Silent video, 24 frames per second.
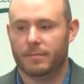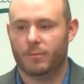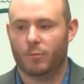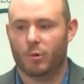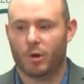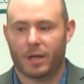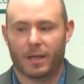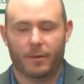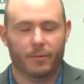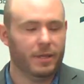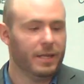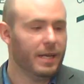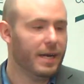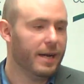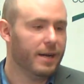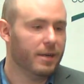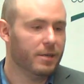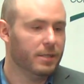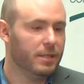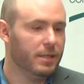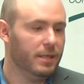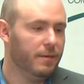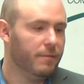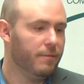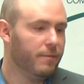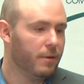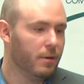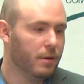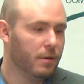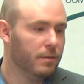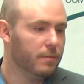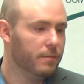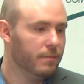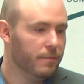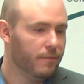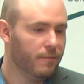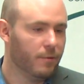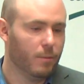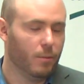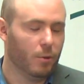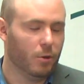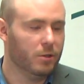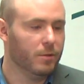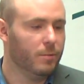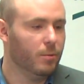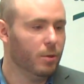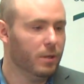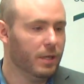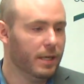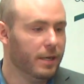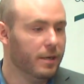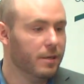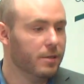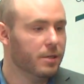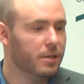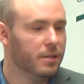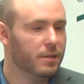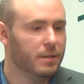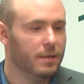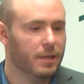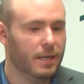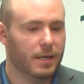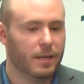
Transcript: working with the I R C for, for multiple years.